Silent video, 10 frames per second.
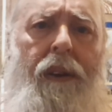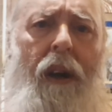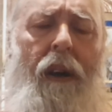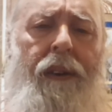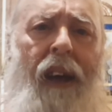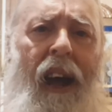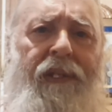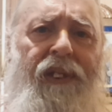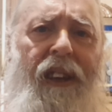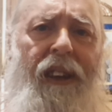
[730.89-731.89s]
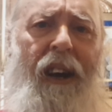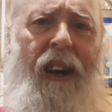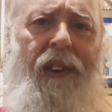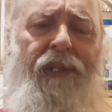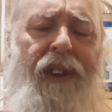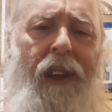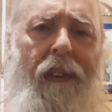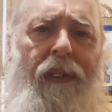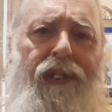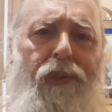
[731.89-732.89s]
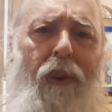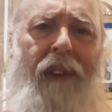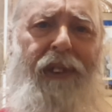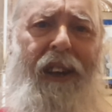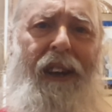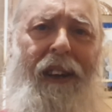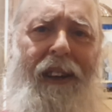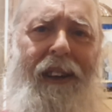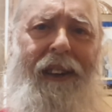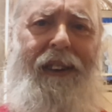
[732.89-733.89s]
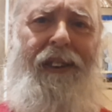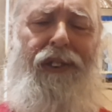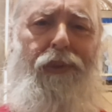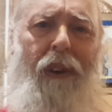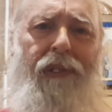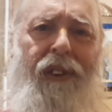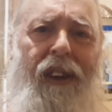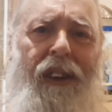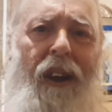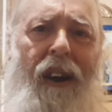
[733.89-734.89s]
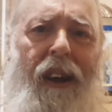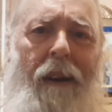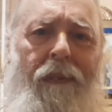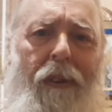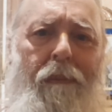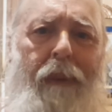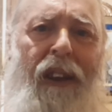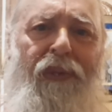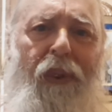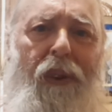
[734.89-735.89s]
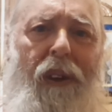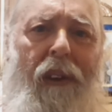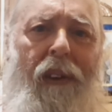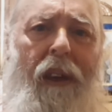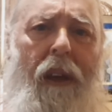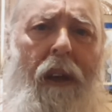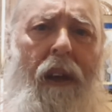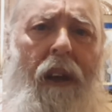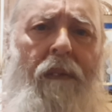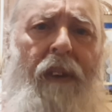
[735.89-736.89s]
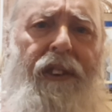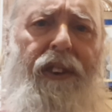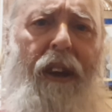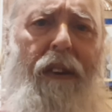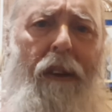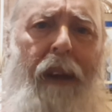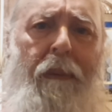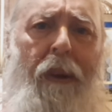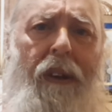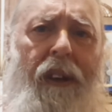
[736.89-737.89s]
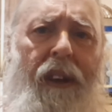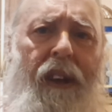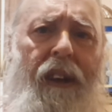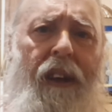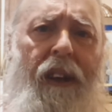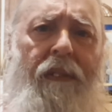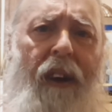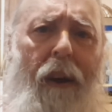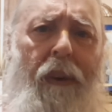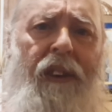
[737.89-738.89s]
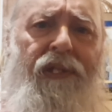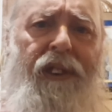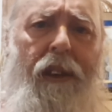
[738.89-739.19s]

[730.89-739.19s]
Nazianized the swastika. Did the swastika not come from peaceful vegetarian people in, in, in the Far East?